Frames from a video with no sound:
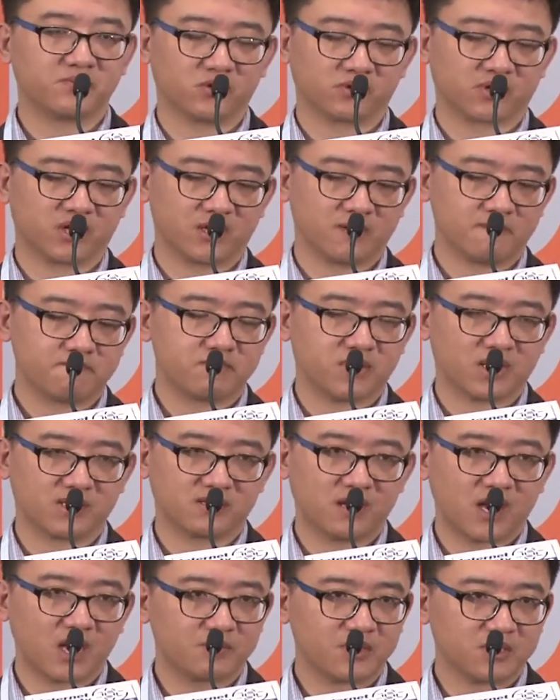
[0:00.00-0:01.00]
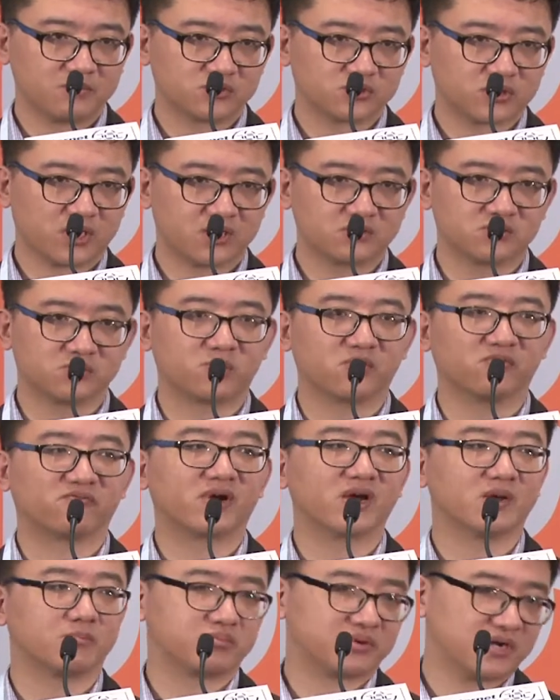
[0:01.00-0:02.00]
Okay, but IBM try to
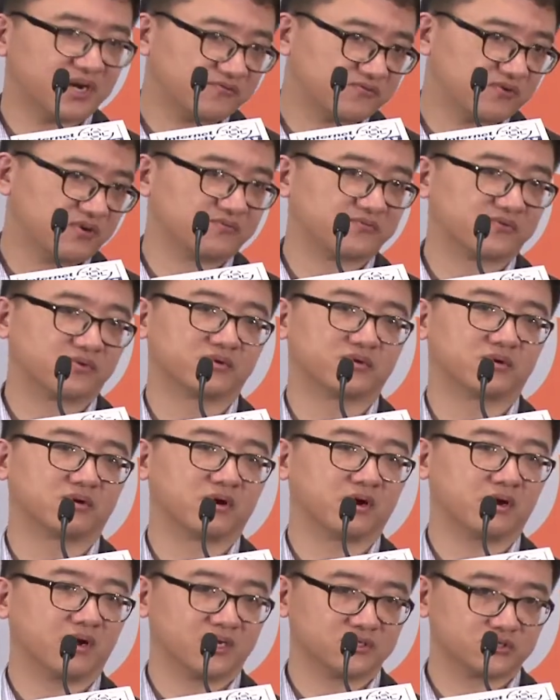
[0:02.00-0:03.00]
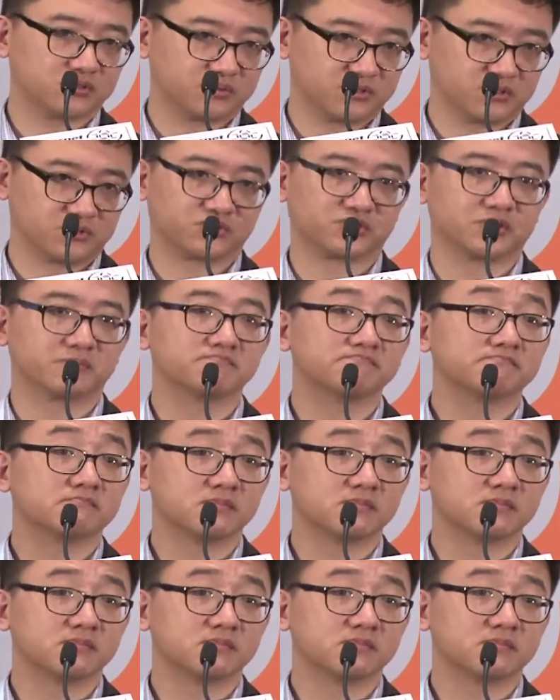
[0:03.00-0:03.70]
provide a platform for your entrepreneurship.